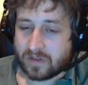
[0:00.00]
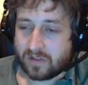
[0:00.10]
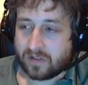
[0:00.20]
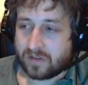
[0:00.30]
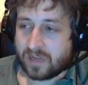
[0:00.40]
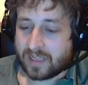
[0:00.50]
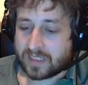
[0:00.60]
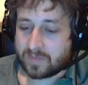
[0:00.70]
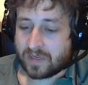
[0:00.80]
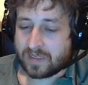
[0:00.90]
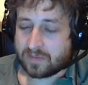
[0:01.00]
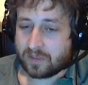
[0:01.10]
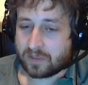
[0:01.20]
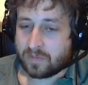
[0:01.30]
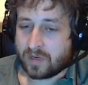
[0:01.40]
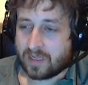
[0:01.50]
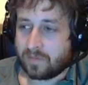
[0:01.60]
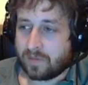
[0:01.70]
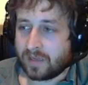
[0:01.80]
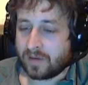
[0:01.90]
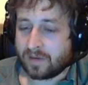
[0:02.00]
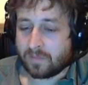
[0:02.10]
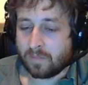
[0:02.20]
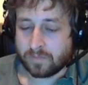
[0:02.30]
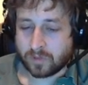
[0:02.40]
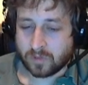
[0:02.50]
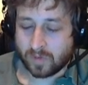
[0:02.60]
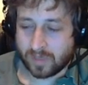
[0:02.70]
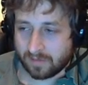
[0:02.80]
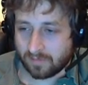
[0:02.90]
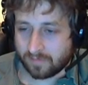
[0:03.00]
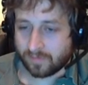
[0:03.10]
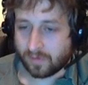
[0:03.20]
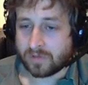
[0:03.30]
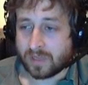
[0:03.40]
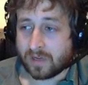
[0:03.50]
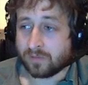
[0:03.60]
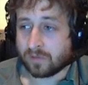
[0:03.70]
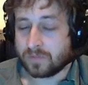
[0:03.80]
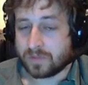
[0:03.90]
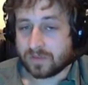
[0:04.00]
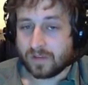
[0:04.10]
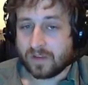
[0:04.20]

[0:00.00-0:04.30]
other not spend as much money by joining for hotel rooms.